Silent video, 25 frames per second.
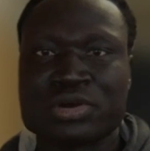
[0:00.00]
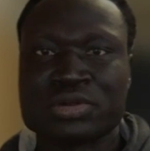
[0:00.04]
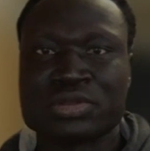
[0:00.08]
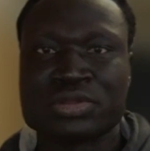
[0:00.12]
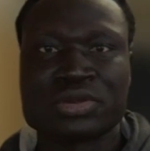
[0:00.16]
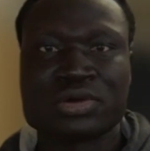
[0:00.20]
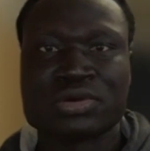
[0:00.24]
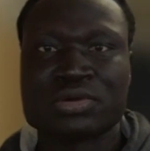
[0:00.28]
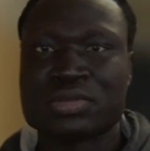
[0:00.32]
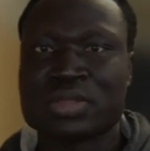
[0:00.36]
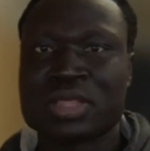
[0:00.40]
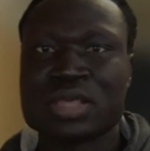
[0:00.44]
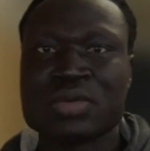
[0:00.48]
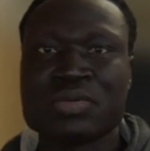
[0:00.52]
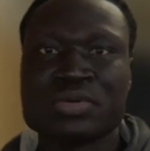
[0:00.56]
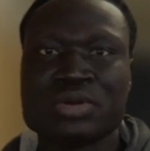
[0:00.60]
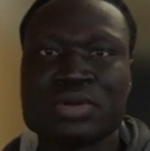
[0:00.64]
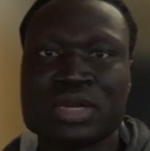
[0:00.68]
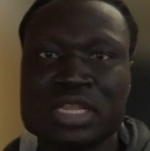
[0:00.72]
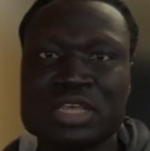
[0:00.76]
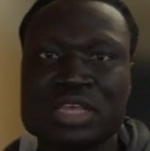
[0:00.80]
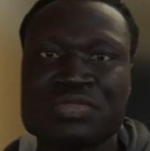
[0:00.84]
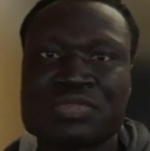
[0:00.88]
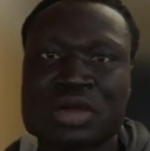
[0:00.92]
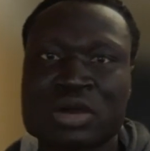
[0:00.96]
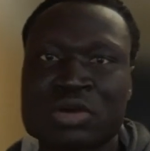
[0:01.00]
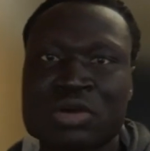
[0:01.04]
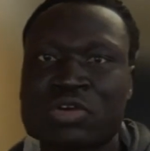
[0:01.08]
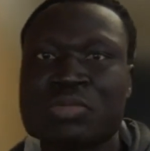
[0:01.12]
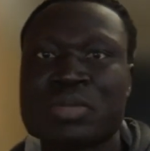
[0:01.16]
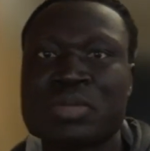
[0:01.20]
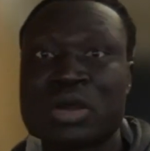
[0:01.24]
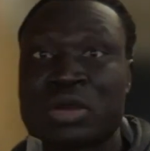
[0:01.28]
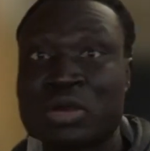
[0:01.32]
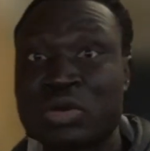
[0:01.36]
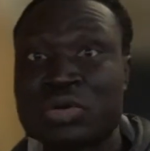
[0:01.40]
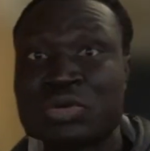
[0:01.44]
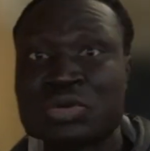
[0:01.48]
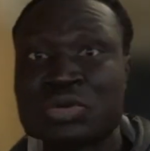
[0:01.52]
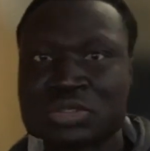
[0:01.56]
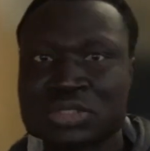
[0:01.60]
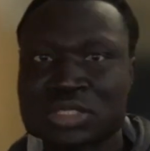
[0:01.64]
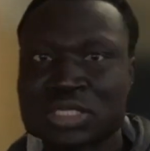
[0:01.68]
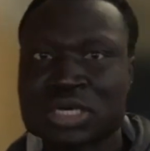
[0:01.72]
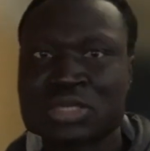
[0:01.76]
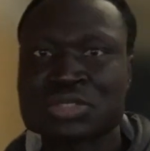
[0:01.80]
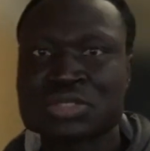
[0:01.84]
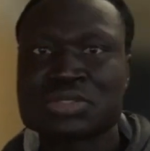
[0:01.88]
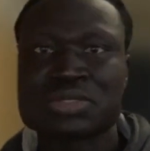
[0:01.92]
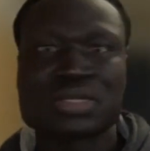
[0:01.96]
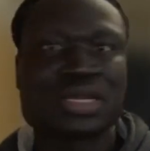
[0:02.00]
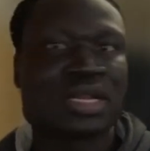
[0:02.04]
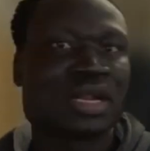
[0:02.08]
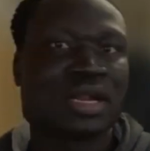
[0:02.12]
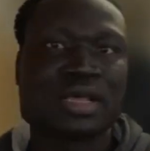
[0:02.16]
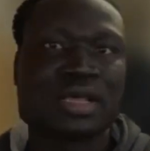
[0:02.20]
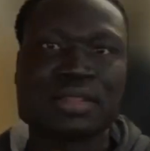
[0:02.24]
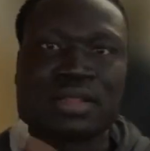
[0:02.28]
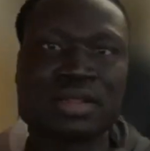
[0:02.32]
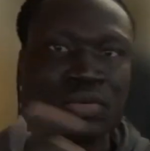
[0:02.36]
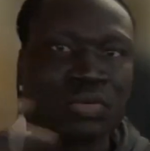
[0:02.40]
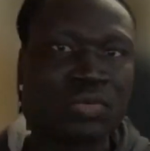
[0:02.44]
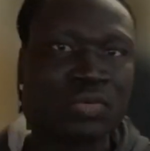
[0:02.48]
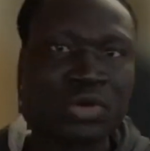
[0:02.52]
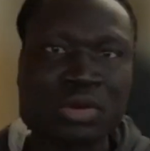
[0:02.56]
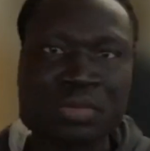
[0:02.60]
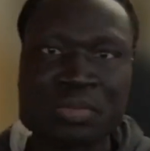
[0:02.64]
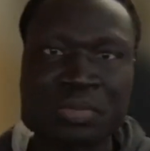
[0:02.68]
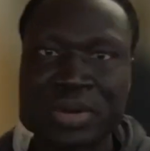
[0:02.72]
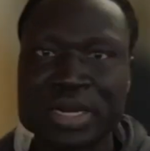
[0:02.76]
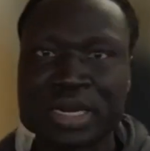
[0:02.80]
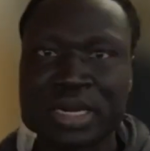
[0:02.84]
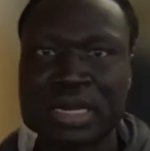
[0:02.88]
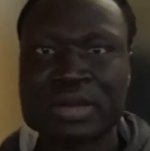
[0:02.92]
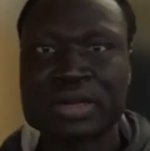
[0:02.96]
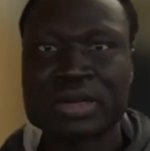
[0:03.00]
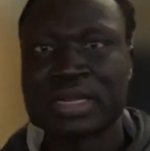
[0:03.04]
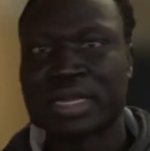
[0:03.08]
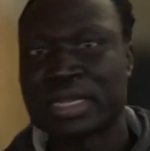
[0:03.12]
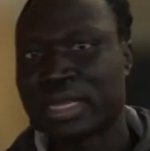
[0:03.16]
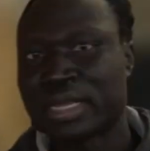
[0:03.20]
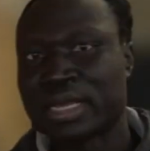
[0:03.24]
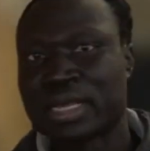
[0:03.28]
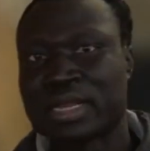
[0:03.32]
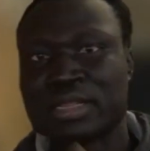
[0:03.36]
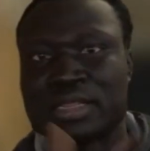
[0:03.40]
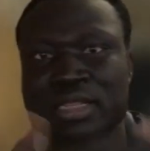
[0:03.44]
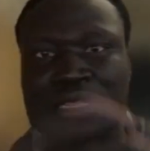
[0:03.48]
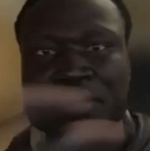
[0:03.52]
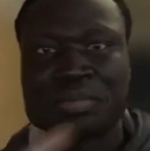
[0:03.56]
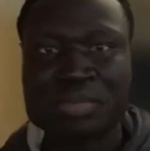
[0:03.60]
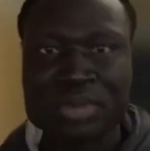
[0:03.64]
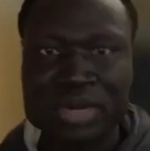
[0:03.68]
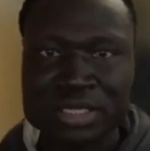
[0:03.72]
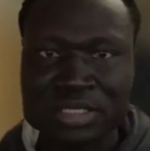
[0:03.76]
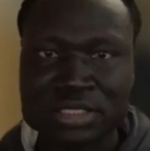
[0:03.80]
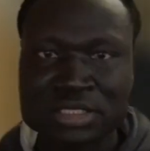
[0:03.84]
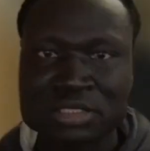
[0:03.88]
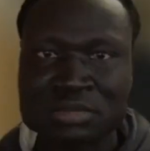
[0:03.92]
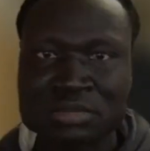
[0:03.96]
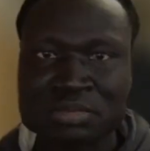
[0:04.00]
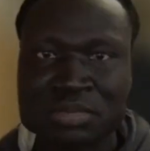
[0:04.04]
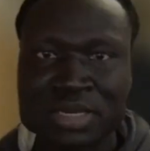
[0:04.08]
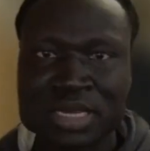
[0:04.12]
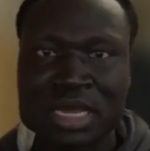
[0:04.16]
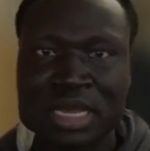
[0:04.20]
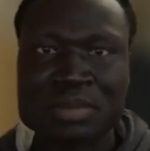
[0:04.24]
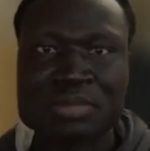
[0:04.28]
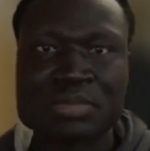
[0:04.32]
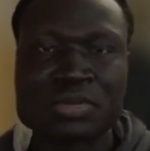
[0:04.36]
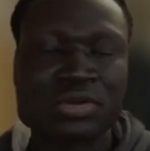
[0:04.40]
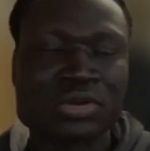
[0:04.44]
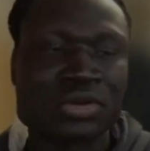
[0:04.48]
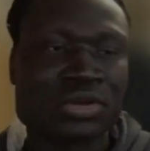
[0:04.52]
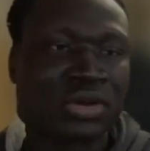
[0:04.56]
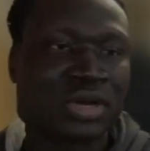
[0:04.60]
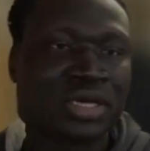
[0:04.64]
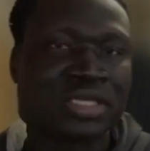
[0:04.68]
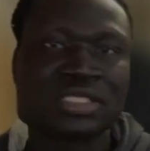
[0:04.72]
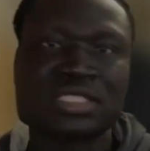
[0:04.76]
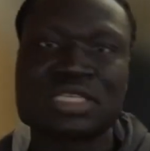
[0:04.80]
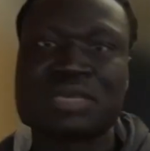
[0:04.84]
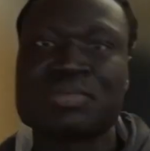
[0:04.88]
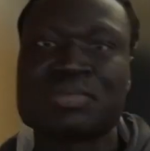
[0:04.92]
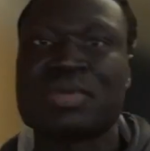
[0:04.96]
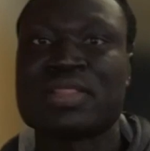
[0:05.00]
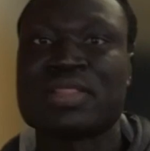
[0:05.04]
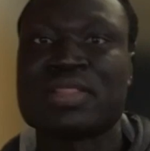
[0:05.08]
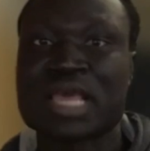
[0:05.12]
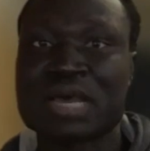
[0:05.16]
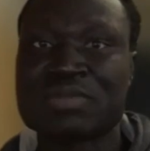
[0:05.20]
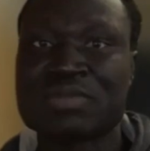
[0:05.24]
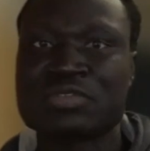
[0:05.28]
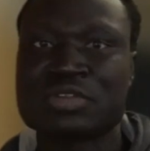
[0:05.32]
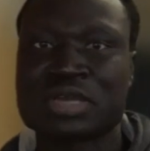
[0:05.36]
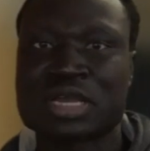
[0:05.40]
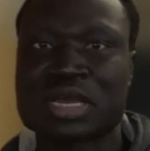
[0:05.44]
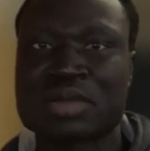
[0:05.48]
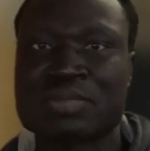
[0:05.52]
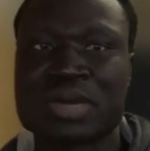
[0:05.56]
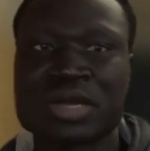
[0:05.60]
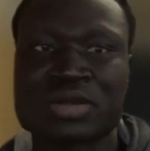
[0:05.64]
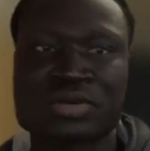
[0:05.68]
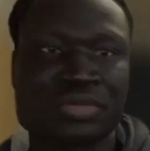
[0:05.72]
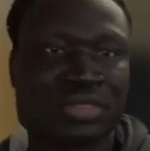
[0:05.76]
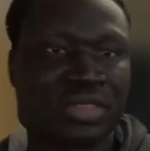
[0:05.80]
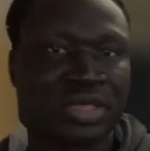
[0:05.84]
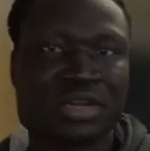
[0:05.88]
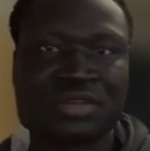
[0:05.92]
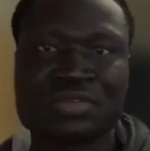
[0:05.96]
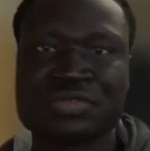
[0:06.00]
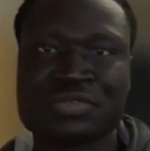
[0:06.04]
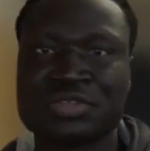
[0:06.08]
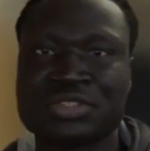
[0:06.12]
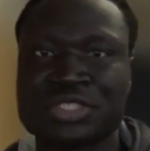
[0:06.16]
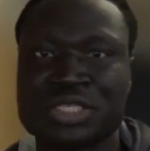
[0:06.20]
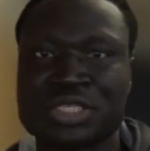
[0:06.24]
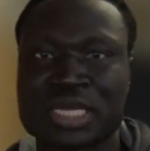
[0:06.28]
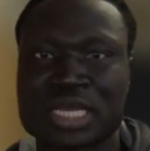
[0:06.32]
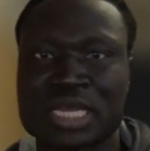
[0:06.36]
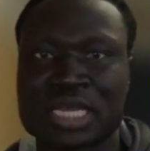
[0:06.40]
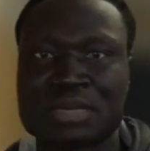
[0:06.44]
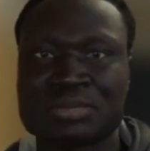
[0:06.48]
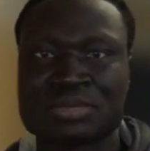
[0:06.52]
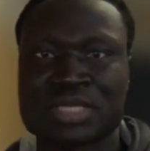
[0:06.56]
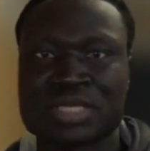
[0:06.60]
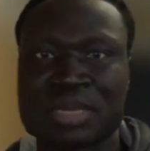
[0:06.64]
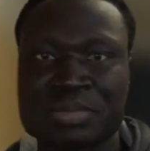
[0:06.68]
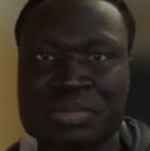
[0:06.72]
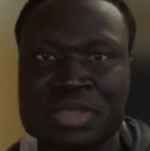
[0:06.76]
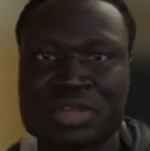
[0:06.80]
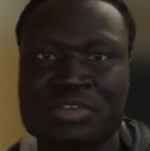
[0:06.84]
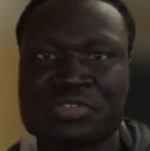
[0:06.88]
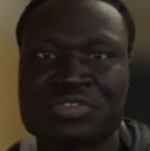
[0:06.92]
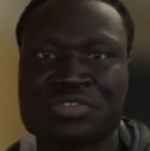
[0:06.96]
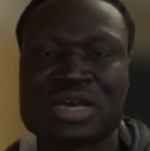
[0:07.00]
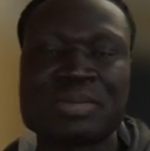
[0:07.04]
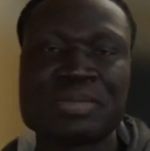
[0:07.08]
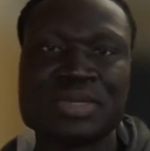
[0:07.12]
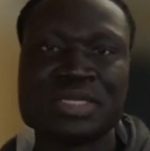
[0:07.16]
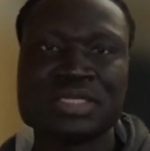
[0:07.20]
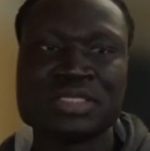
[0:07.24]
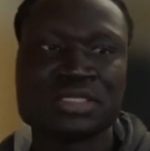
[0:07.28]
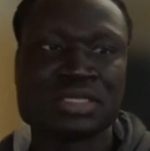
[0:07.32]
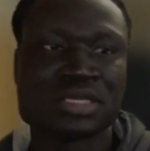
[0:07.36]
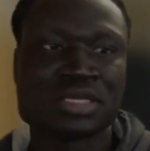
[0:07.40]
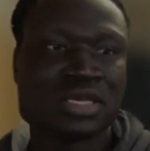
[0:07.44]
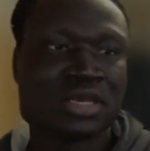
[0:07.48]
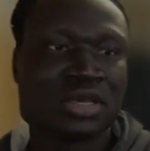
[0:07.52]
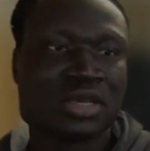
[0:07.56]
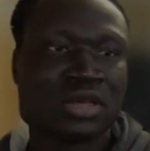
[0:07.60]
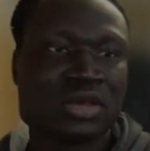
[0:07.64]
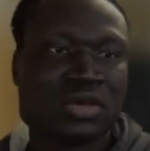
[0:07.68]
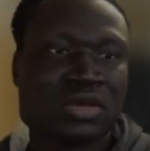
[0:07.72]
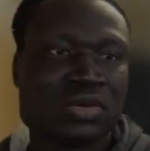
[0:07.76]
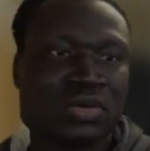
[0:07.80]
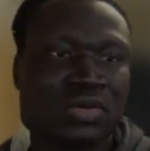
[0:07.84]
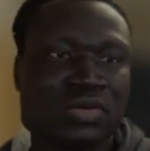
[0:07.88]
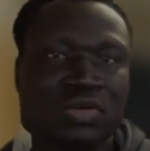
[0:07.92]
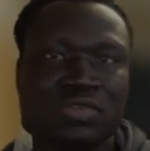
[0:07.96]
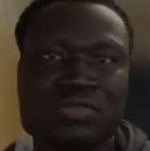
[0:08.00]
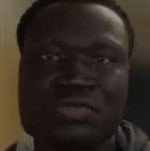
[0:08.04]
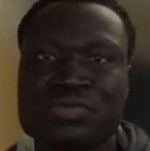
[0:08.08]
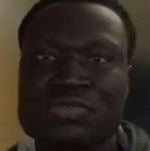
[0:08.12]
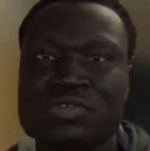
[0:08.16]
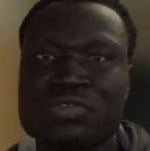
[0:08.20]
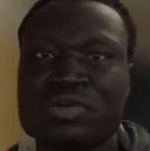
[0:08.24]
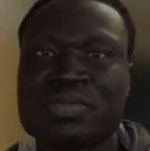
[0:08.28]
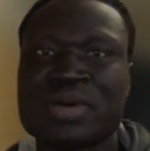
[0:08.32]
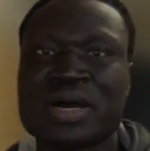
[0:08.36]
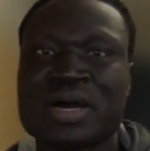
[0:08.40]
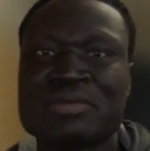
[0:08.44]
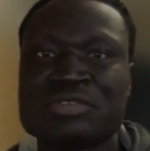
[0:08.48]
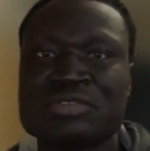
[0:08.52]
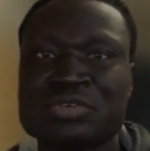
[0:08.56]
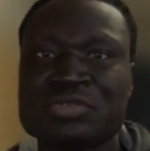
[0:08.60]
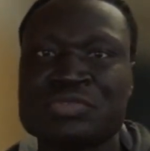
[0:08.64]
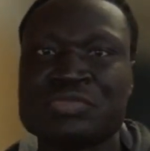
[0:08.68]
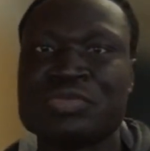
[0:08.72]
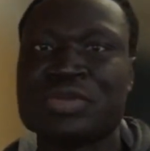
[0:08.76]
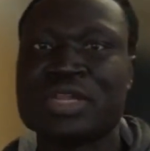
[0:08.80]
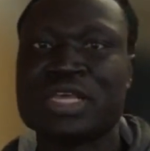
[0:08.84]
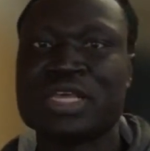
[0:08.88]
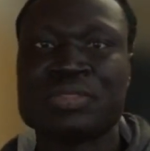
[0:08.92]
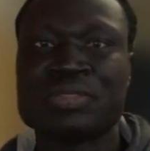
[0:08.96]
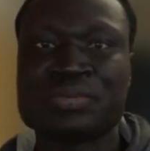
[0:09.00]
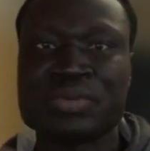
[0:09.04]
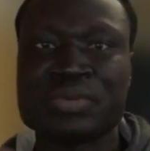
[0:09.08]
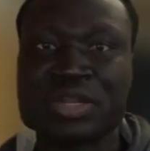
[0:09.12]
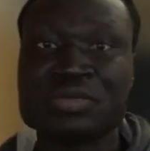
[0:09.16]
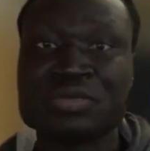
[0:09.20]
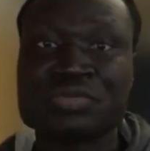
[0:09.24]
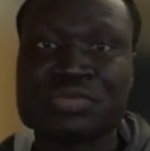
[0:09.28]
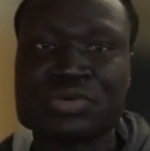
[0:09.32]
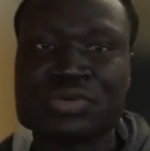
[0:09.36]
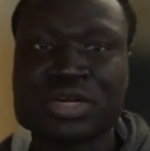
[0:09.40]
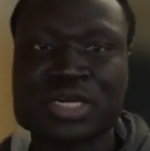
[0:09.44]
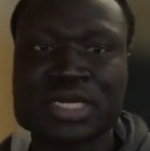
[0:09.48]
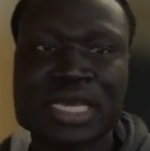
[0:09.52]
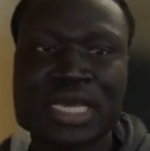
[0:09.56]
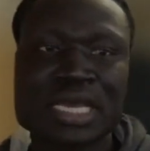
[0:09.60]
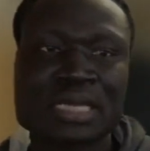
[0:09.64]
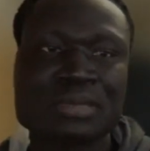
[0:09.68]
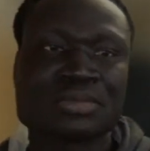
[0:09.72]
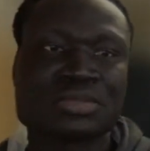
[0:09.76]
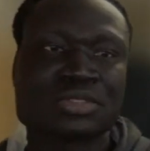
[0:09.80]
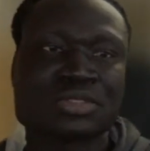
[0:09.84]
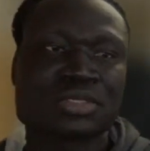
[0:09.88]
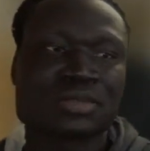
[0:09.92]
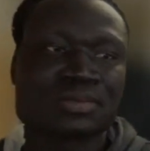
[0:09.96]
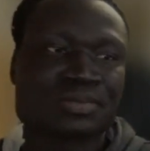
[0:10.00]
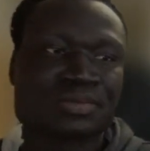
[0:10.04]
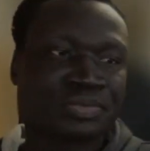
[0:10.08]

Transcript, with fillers: You know, they would leave Kakuma, go to South Sudan, and then war break out again. The villages become no longer safe, and they have to come back to the refugee camps. I meet families who have to flee 3 or 4 times.